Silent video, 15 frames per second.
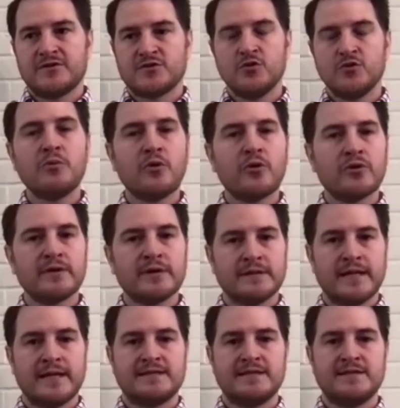school board
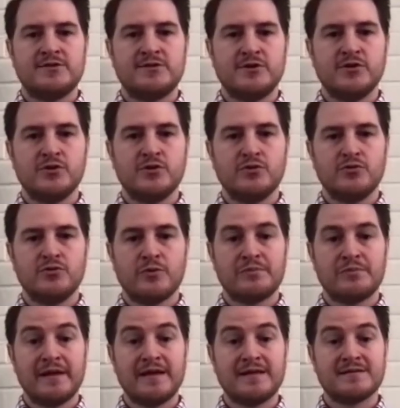elected to
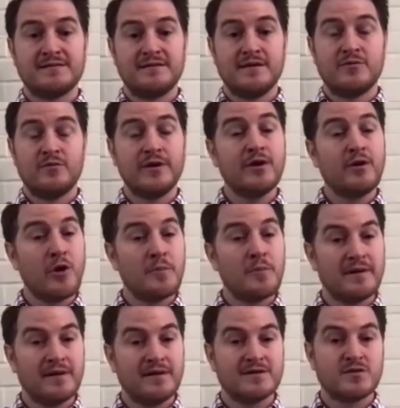replace the window
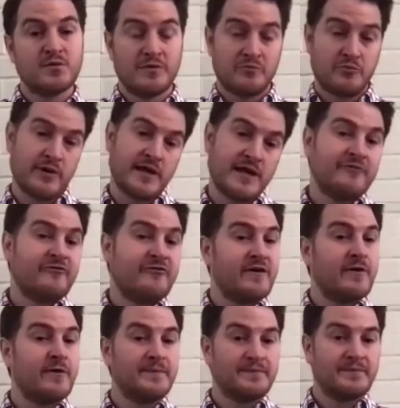openings with brick
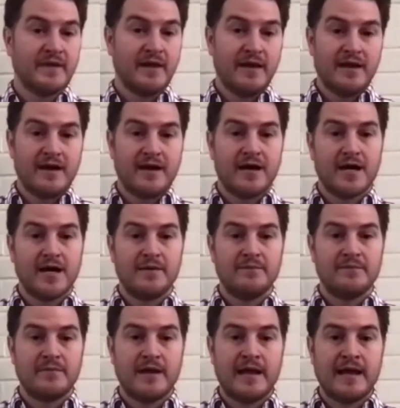infill.
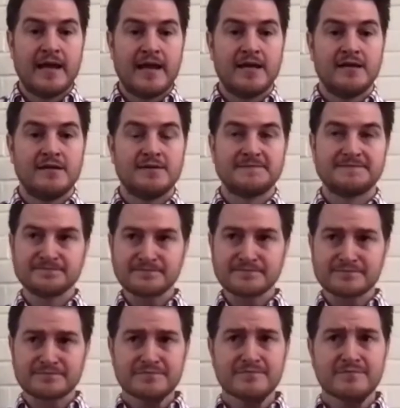And
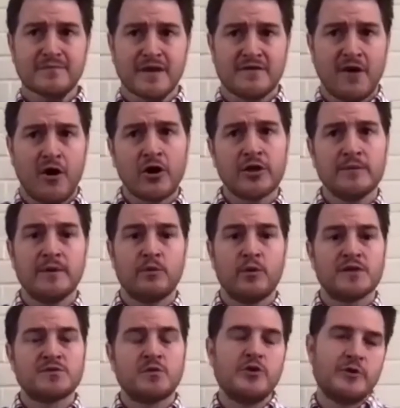the argument
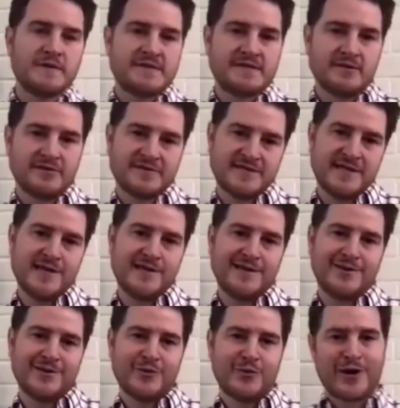was, well, you can still
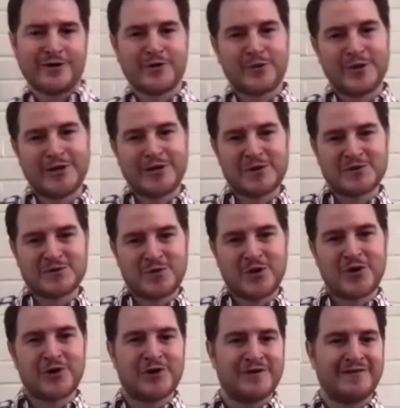see where the windows
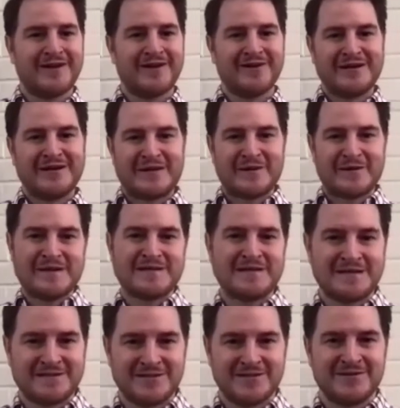were, and they're
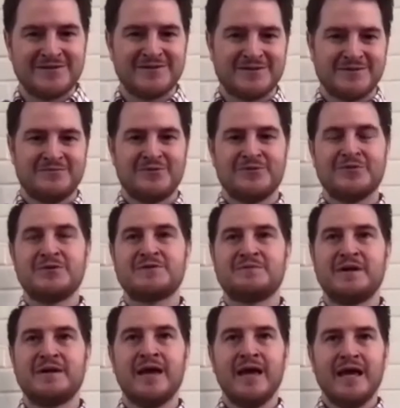easy to produce. But